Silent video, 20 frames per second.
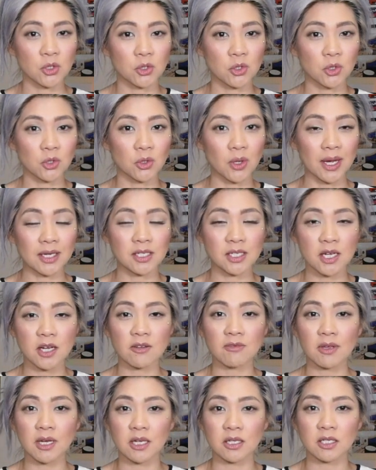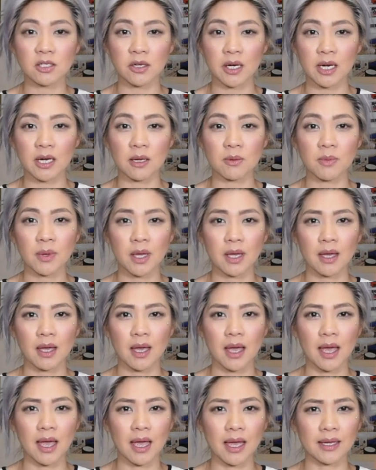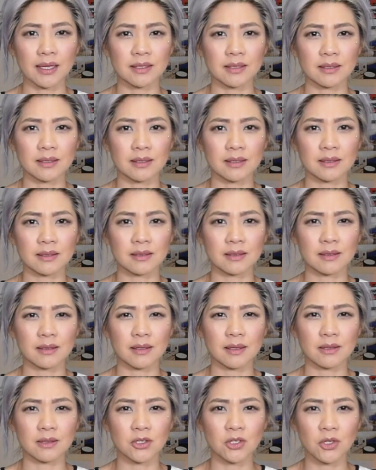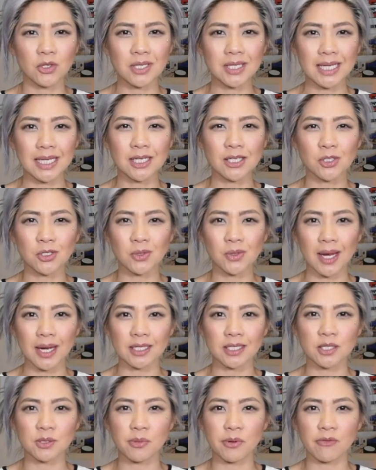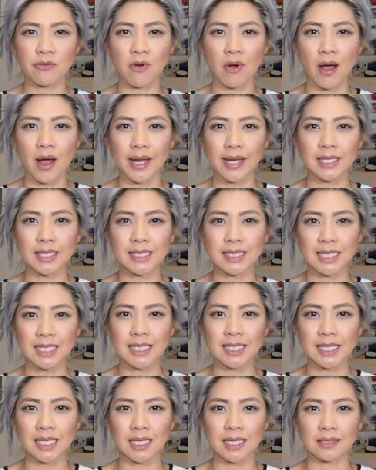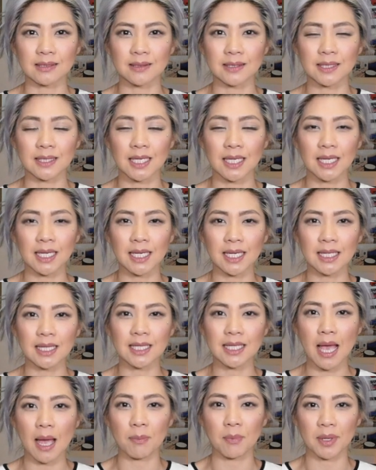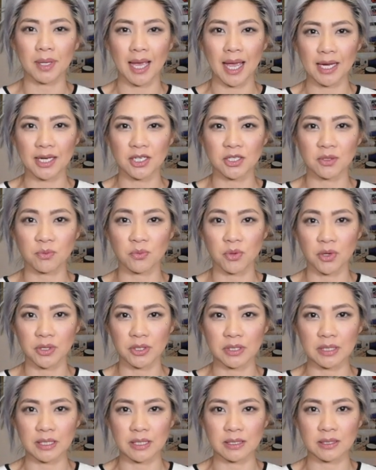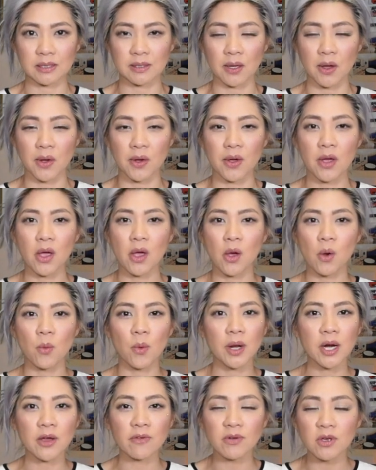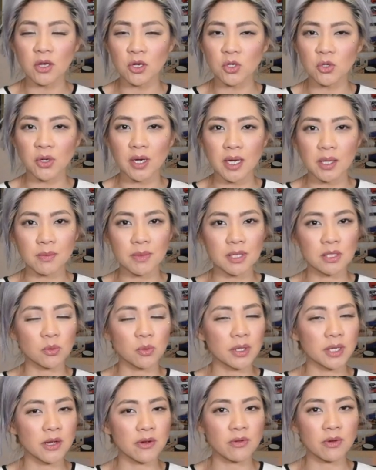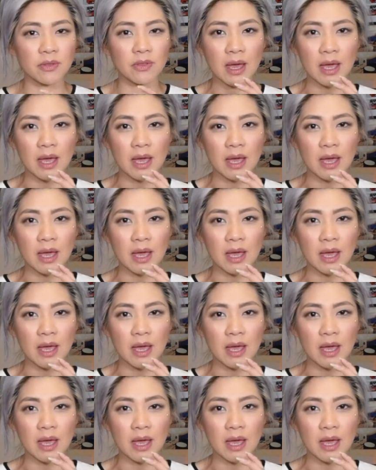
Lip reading: to achieve their dream, and you need to actually provide details in the application process. So whatever your dream is, whatever